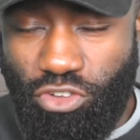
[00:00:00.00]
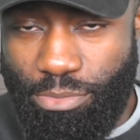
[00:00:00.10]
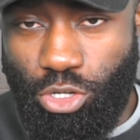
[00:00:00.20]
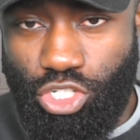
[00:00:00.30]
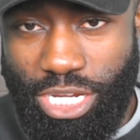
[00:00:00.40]

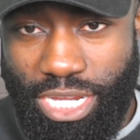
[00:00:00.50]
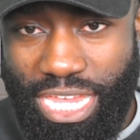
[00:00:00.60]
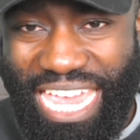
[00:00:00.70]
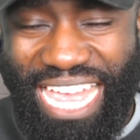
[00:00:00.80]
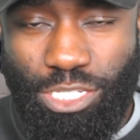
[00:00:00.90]
criminal check
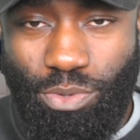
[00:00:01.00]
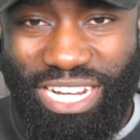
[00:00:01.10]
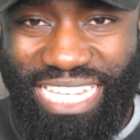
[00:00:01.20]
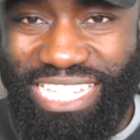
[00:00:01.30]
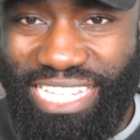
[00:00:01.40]
as well
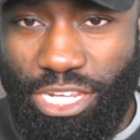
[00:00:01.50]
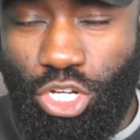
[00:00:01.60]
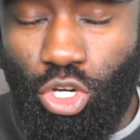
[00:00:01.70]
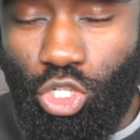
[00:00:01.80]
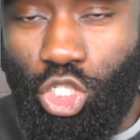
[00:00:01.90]
as a
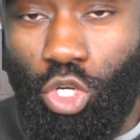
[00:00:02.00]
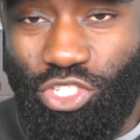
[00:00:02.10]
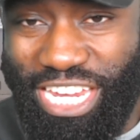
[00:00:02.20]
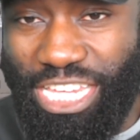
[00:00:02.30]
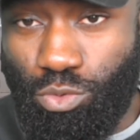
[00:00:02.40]
psychological
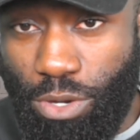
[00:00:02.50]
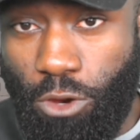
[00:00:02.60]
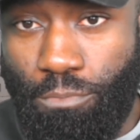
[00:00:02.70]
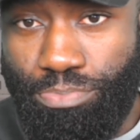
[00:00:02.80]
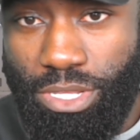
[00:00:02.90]
check as
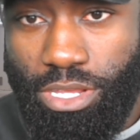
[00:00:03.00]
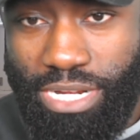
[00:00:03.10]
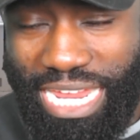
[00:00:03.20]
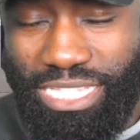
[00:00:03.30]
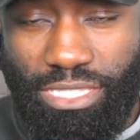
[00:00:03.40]
well.
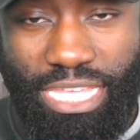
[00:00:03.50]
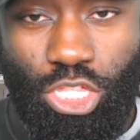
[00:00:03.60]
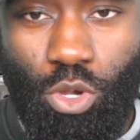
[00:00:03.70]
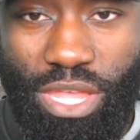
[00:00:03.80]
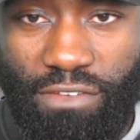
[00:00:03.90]
Now, here's the thing,
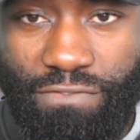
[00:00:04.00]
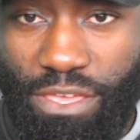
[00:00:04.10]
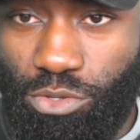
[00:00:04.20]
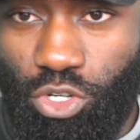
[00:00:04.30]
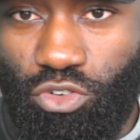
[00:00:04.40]
though. If
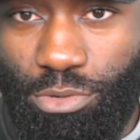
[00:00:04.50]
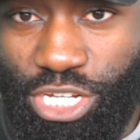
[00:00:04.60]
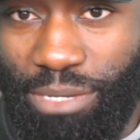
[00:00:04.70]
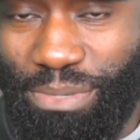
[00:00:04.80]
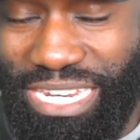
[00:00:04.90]
there was a criminal
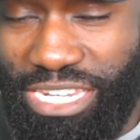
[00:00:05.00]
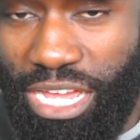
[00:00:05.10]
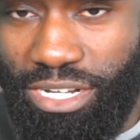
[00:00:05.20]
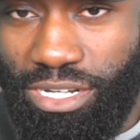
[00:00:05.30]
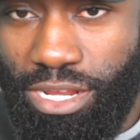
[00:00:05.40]
check being
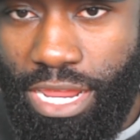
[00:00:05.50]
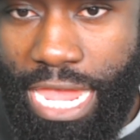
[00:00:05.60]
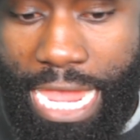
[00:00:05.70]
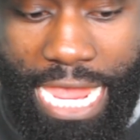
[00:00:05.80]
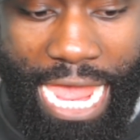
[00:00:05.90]
done
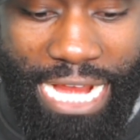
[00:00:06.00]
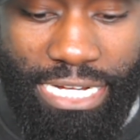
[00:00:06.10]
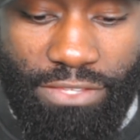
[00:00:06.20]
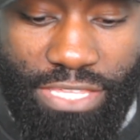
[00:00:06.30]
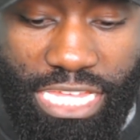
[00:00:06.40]

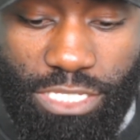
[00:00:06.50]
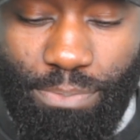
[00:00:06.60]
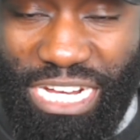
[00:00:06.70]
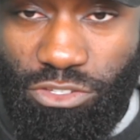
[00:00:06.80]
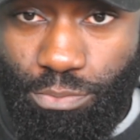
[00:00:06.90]
and these
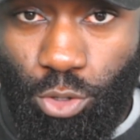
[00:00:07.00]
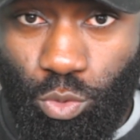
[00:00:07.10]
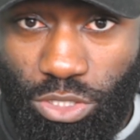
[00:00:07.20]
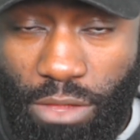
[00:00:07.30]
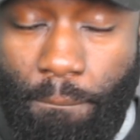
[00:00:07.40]
police
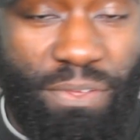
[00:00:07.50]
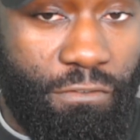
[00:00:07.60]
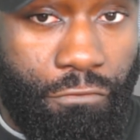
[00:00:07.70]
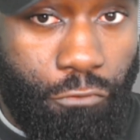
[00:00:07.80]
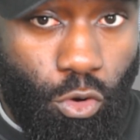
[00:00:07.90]
reports were done
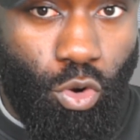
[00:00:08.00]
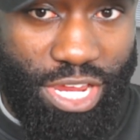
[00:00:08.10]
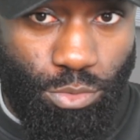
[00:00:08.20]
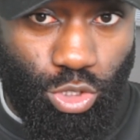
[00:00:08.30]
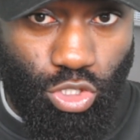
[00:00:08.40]
before
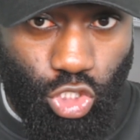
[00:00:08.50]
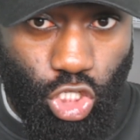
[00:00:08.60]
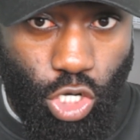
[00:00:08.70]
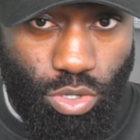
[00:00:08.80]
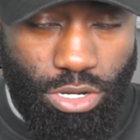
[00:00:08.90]
he was on the
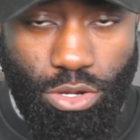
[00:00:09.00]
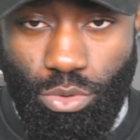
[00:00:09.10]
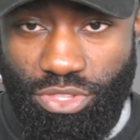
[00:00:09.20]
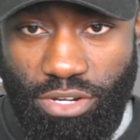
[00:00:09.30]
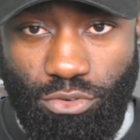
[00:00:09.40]
show,
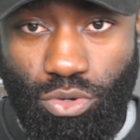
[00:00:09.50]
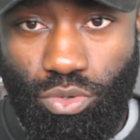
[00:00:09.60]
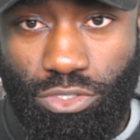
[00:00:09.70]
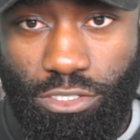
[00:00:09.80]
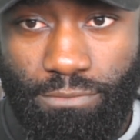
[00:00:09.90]
well, then, of
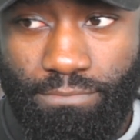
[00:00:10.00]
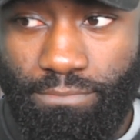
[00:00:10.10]
course,